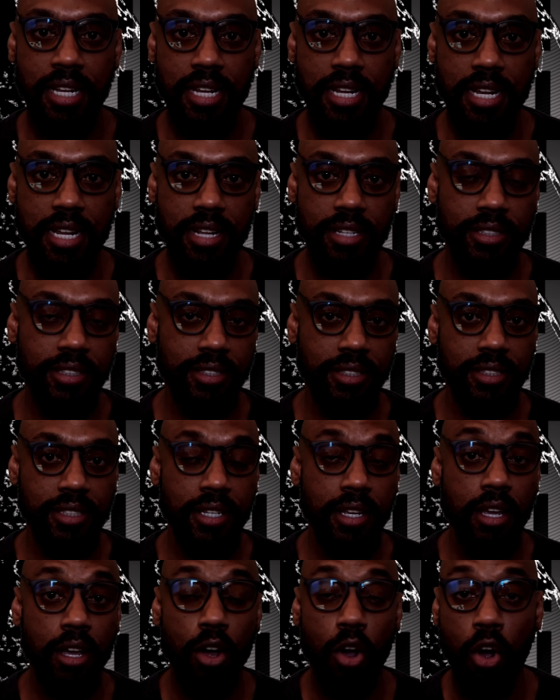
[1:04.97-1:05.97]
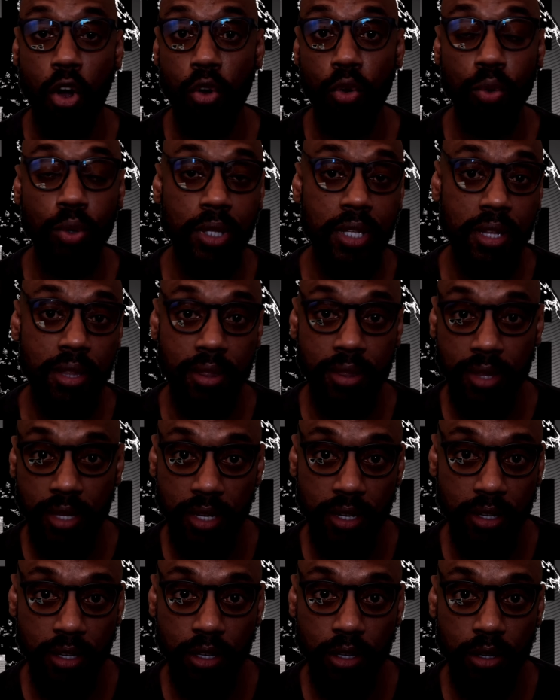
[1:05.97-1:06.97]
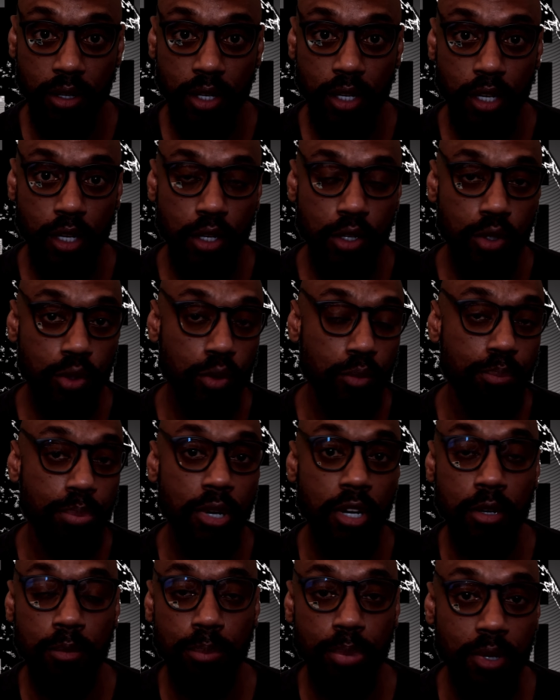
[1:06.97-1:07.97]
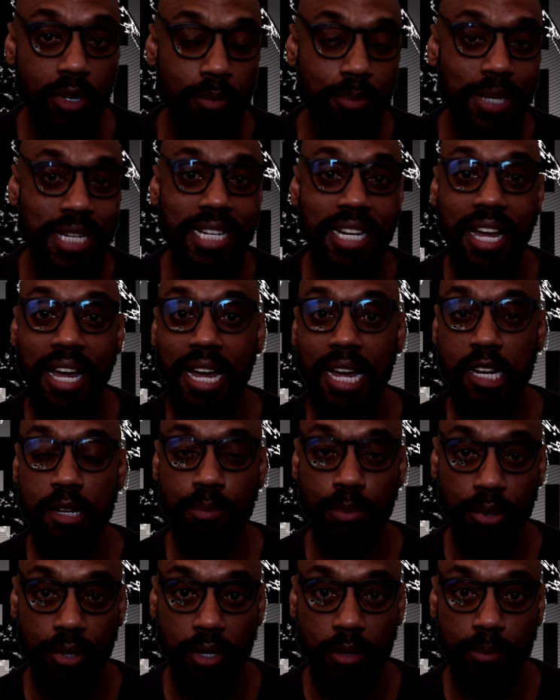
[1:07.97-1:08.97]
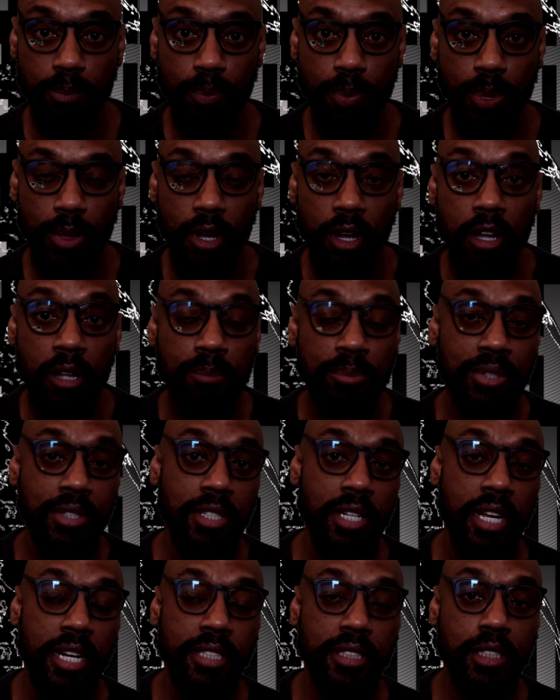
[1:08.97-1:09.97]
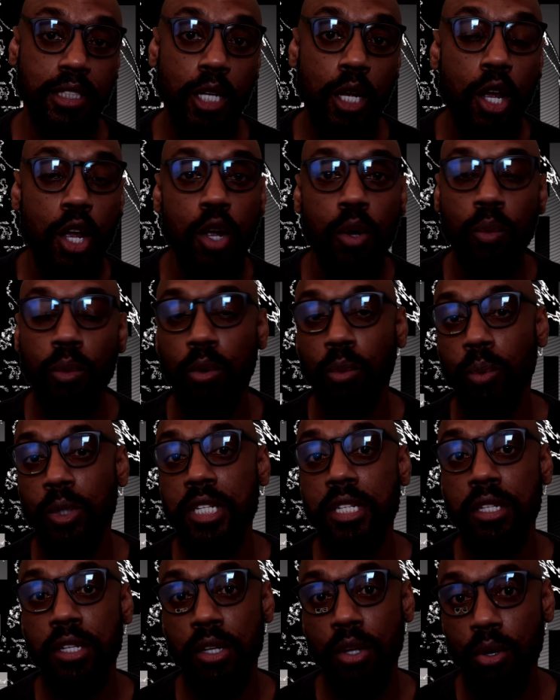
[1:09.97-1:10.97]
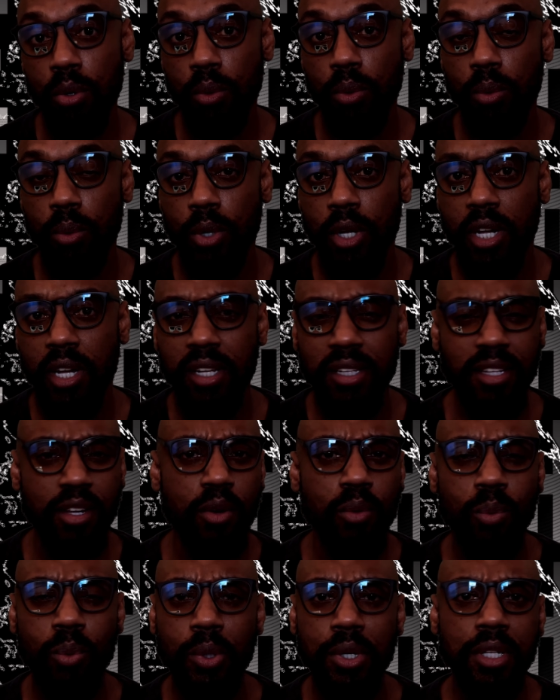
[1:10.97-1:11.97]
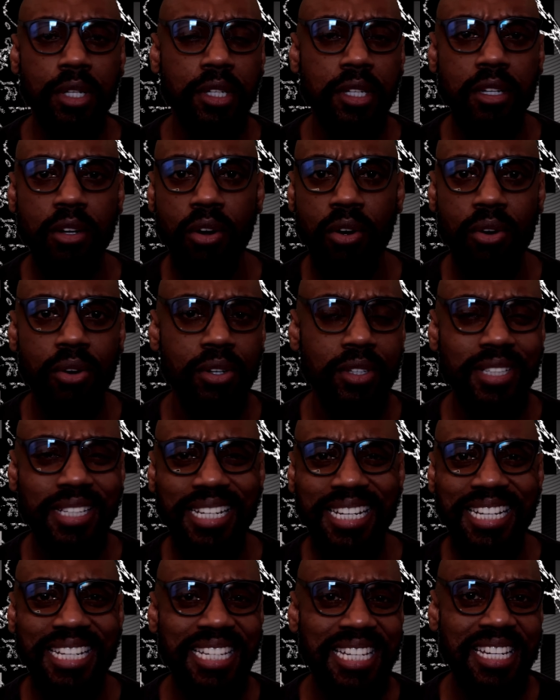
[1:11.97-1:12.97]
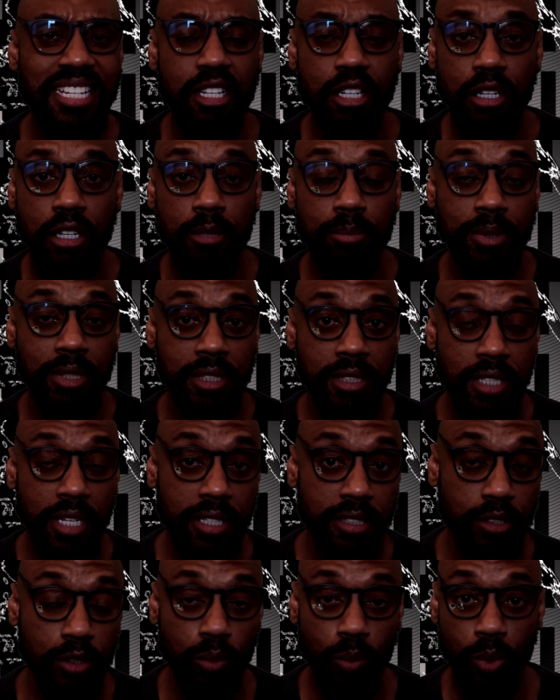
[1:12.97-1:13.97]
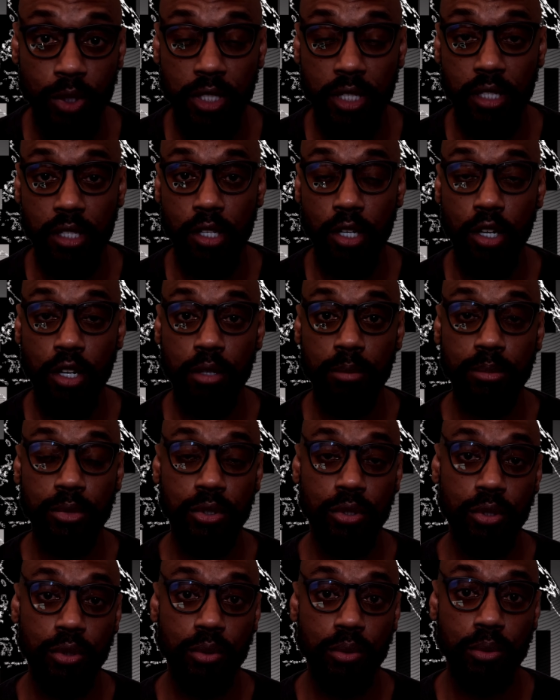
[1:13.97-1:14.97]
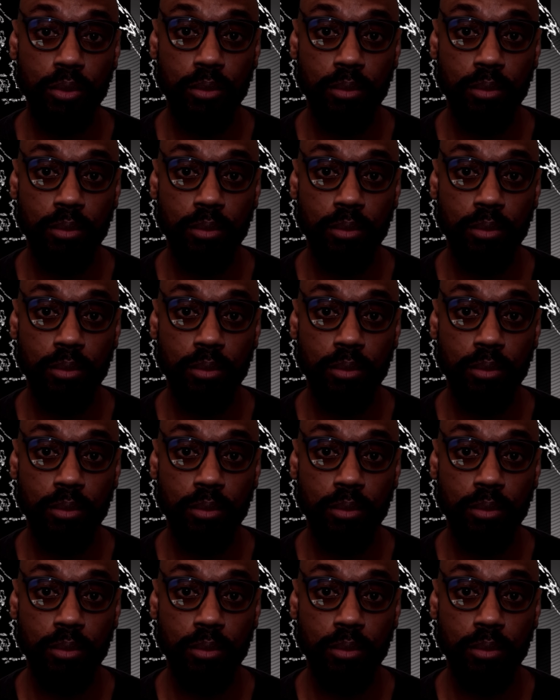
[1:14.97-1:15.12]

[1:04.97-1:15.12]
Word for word: it's only there to pump up and hype up upsets, when we know there really aren't any upsets when it comes to